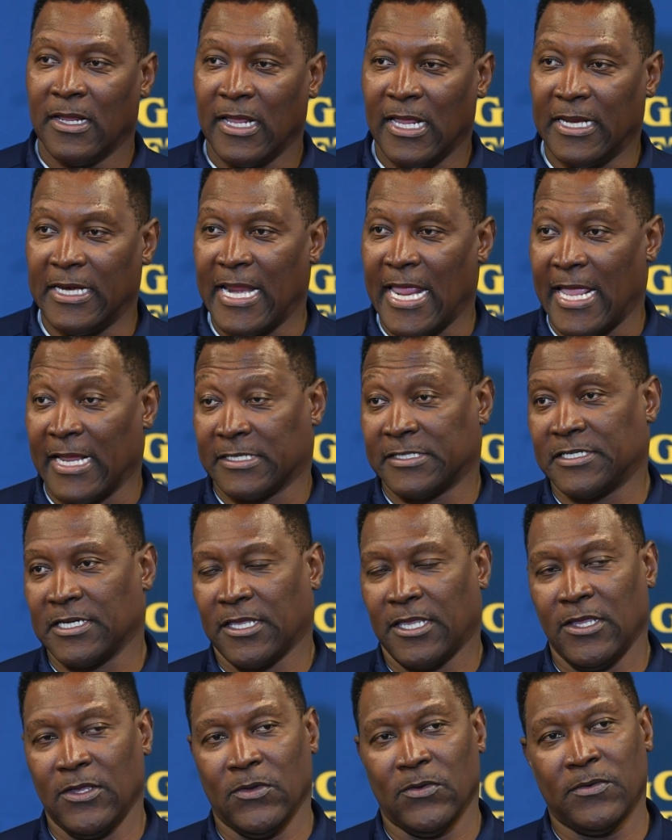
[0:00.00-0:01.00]
and
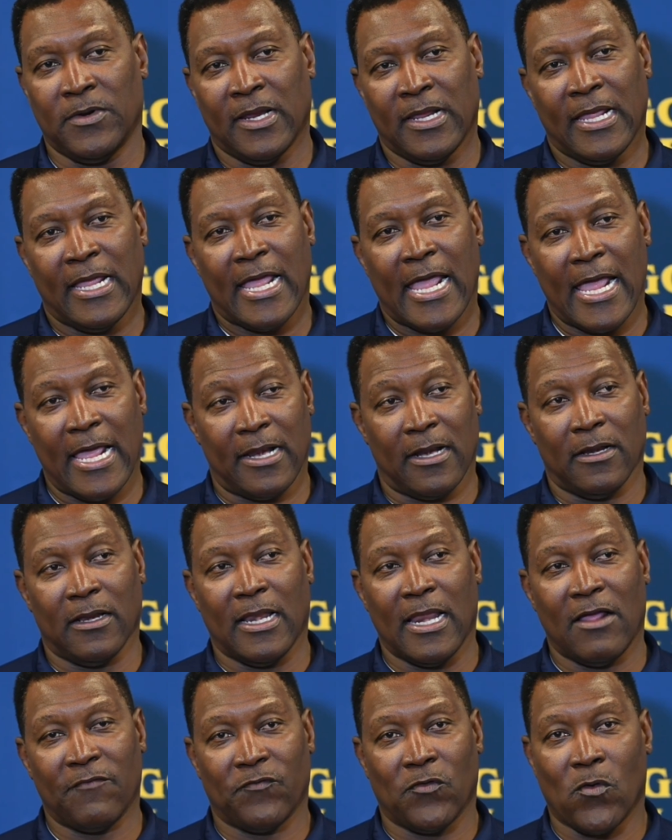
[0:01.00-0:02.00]
execute at a
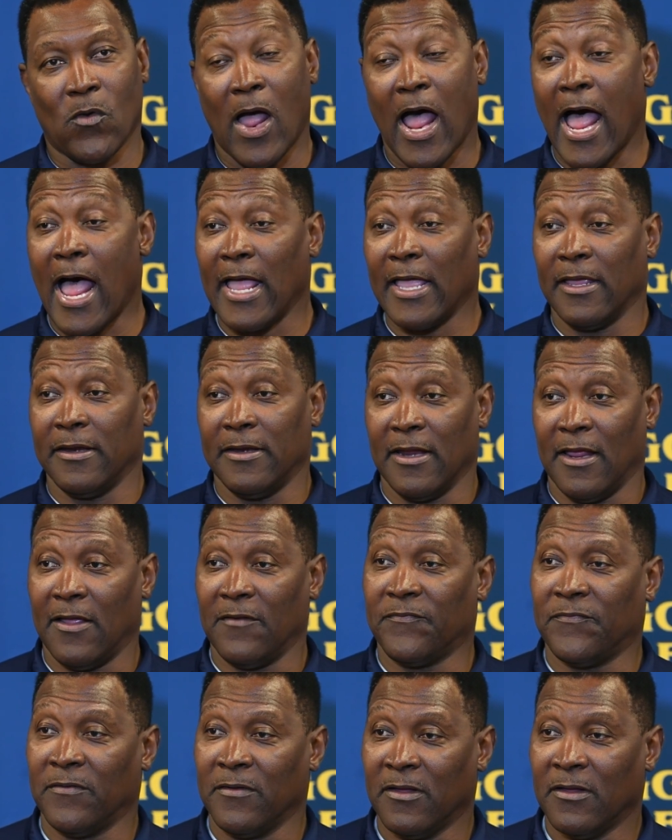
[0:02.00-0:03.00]
level high
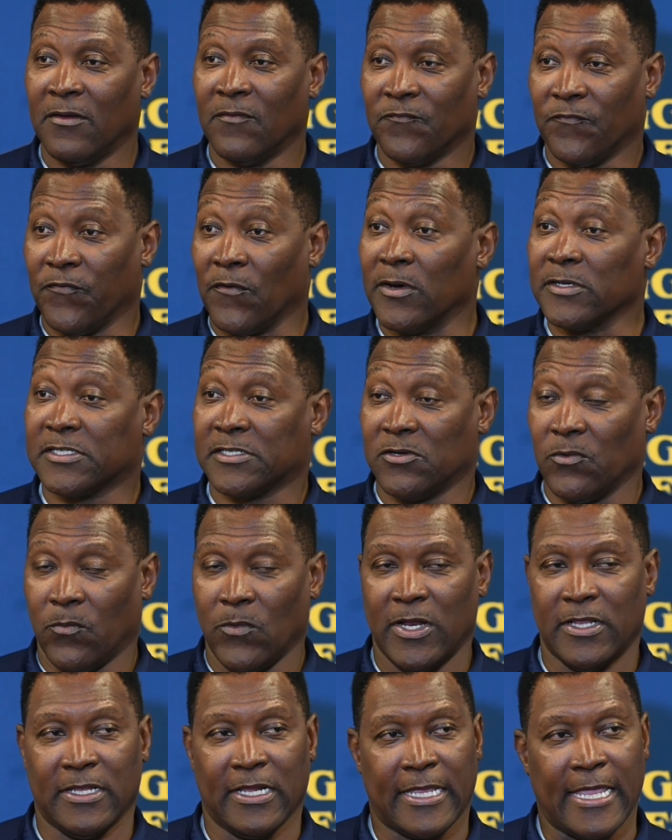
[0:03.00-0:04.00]
enough for us to
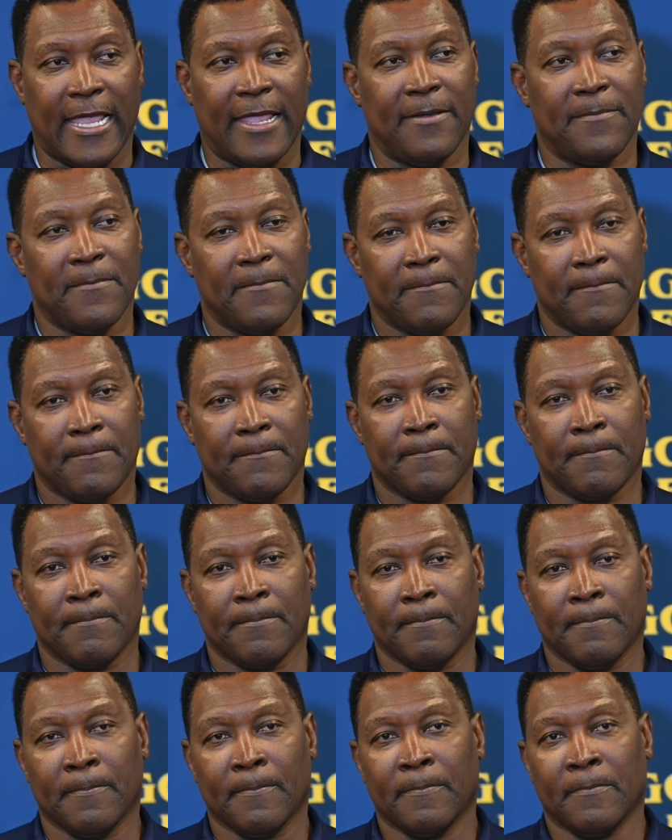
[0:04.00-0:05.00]
win the game.
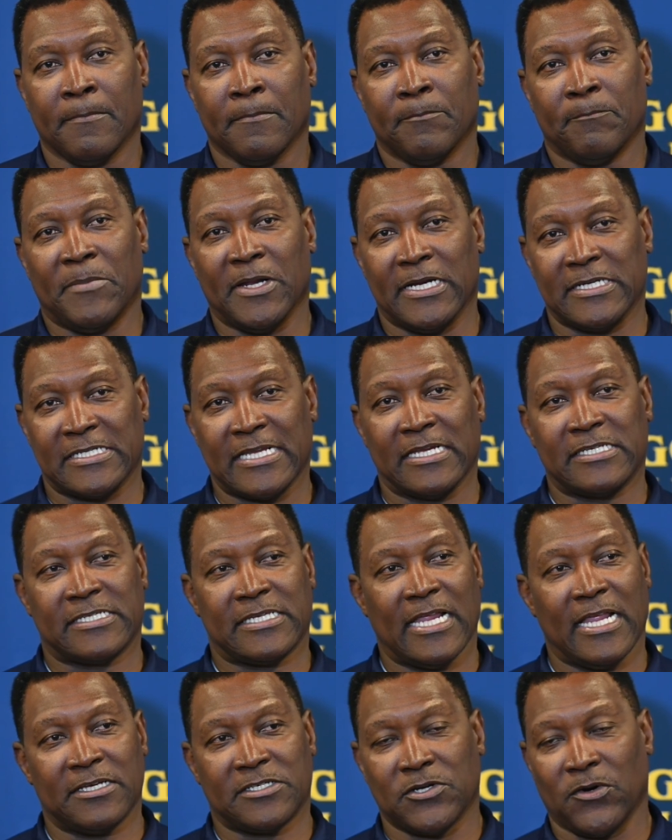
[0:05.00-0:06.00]
But as I
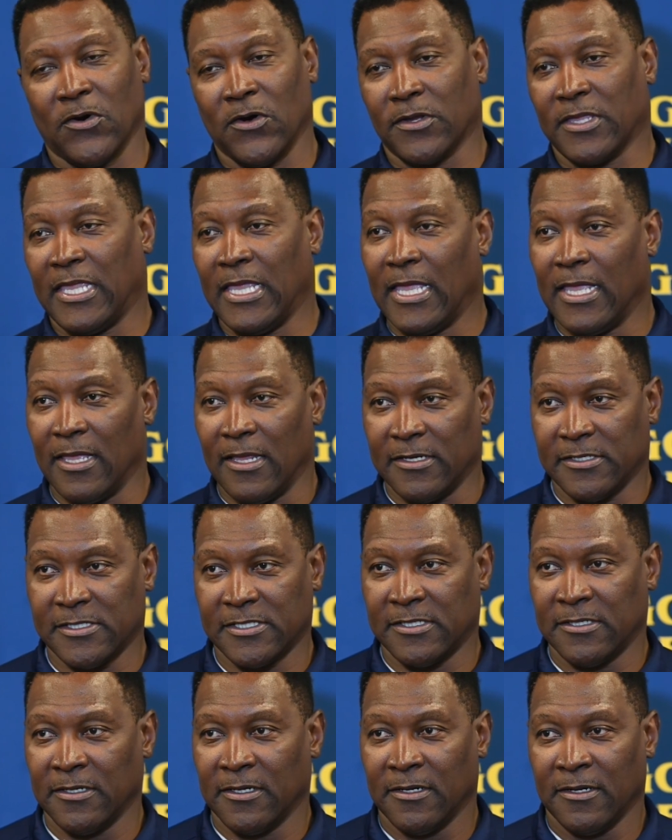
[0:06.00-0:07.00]
said to our
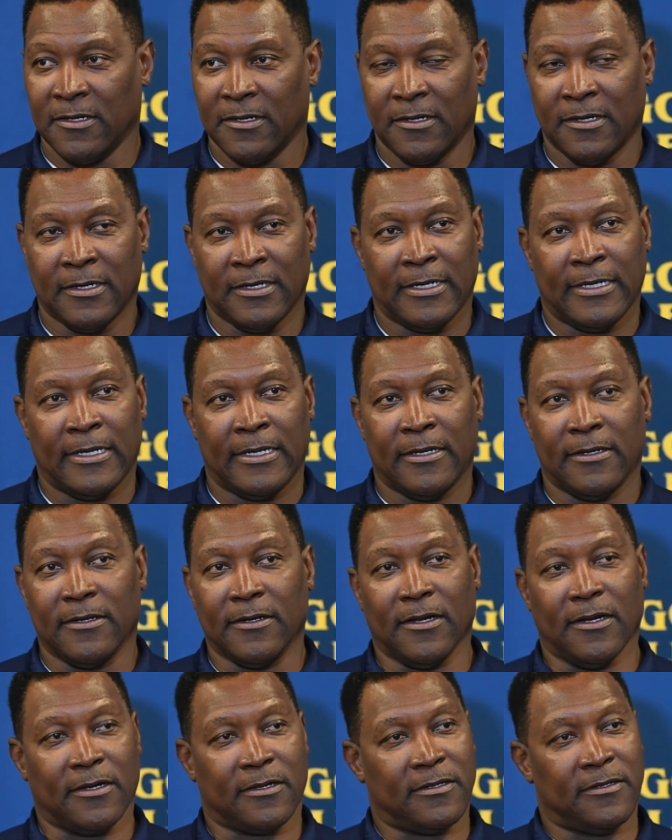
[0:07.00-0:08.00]
kids,
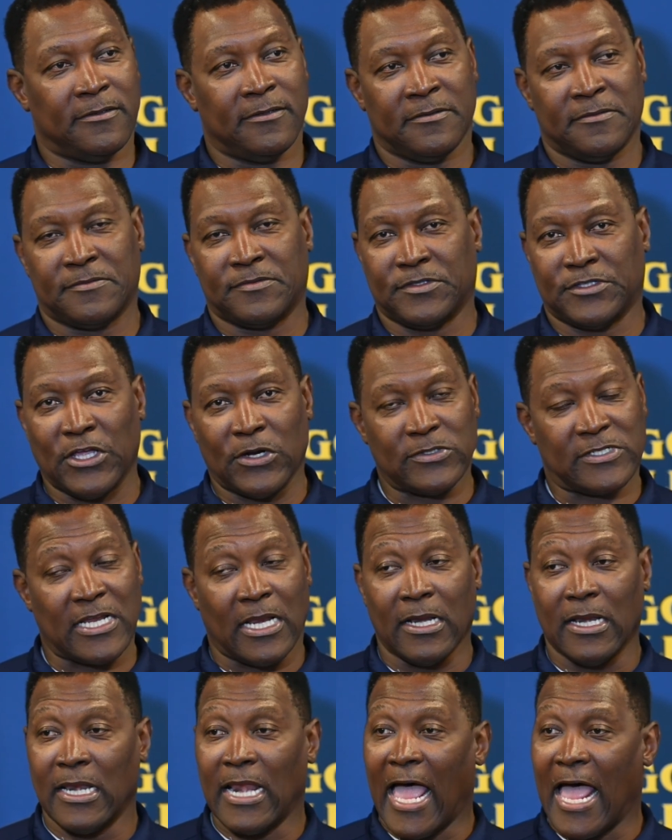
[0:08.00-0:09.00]
look, there's
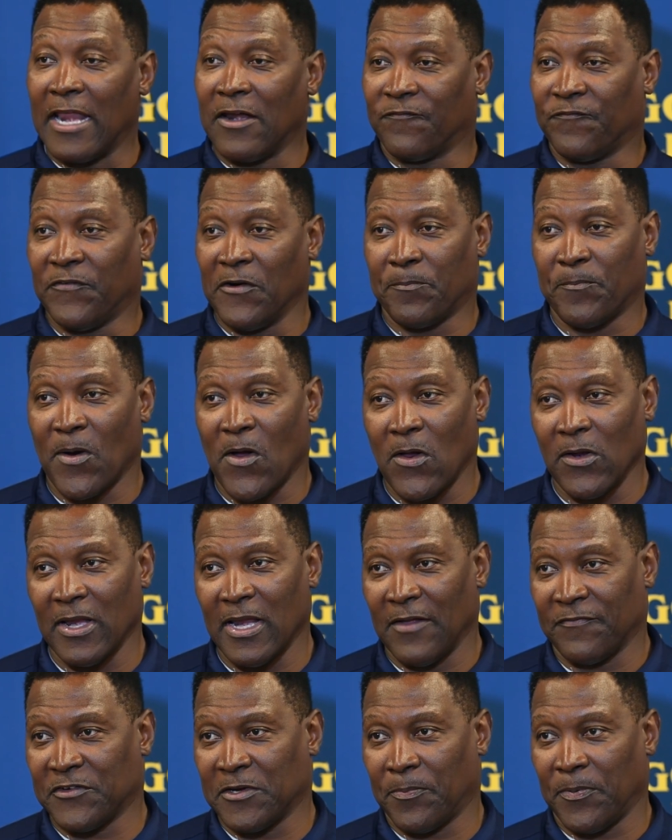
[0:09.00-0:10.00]
a lot of football
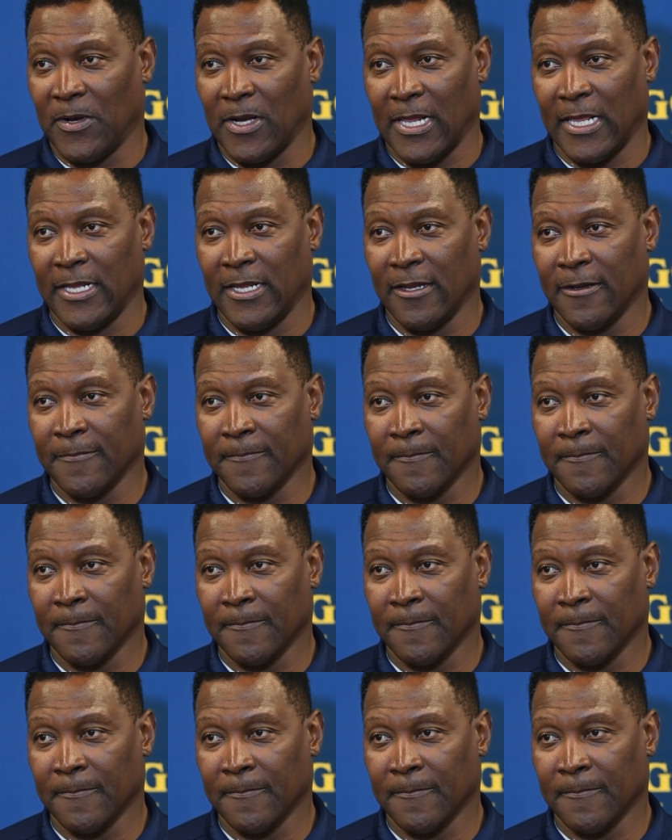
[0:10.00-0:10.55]
left to play.